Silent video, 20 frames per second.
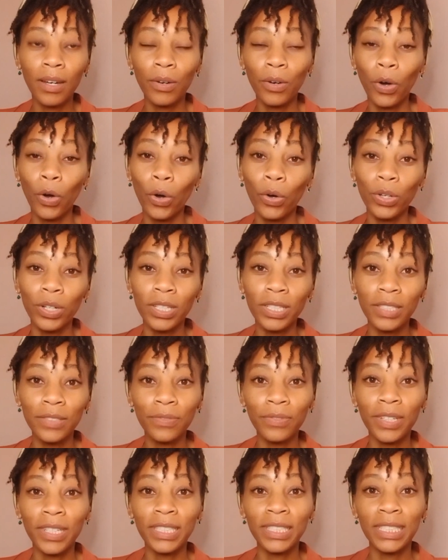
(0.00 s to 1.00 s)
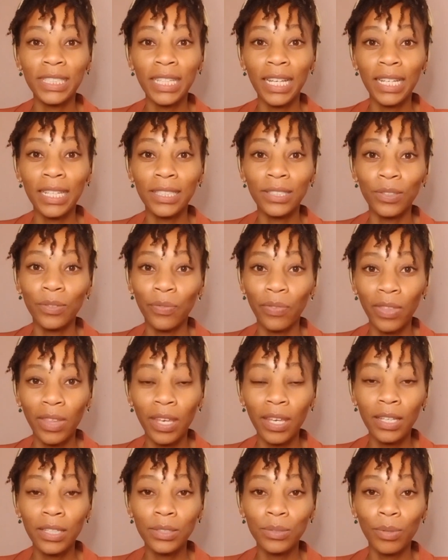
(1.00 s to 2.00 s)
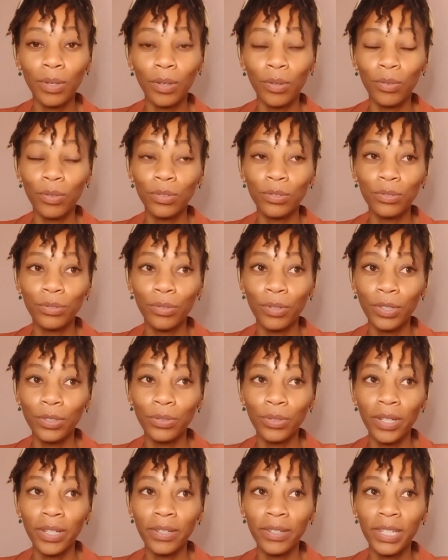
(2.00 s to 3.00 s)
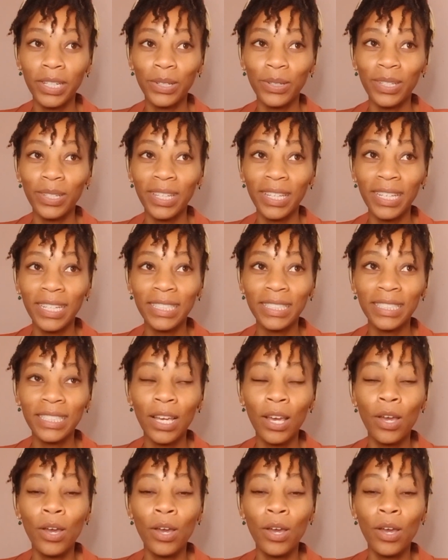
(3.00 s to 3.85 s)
on different sides of things, where you're not going to agree on things,